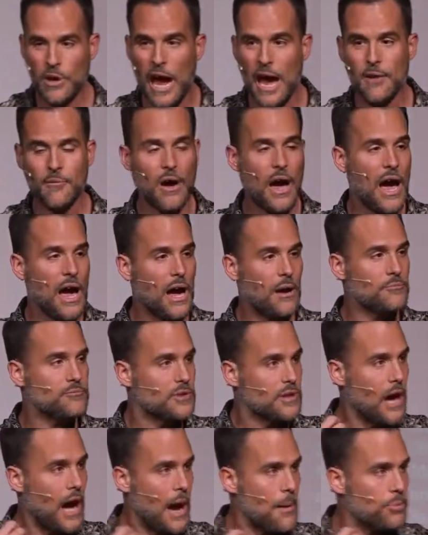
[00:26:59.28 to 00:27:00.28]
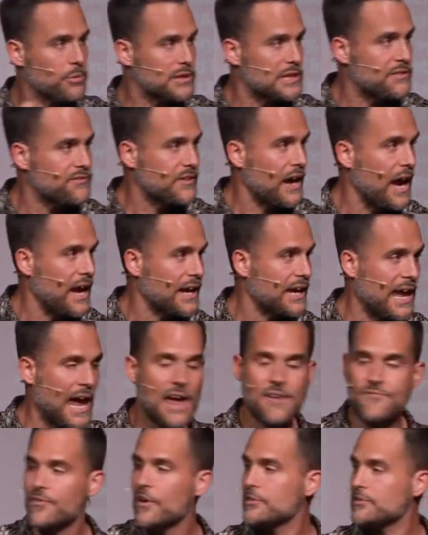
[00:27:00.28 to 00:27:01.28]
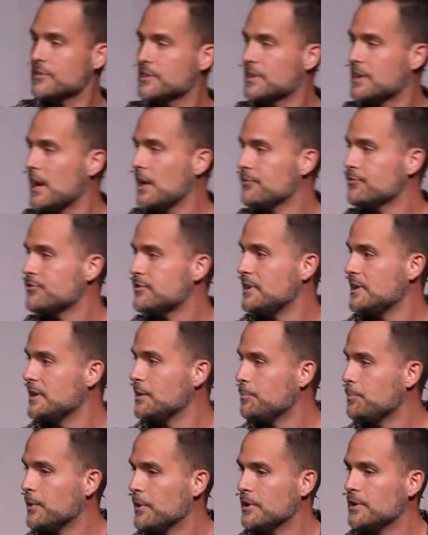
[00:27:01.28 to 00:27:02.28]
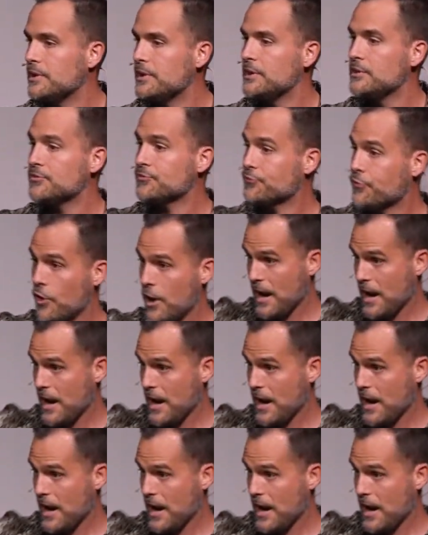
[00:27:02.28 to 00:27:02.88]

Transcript: I, I, I believe God gave us gifts and abilities for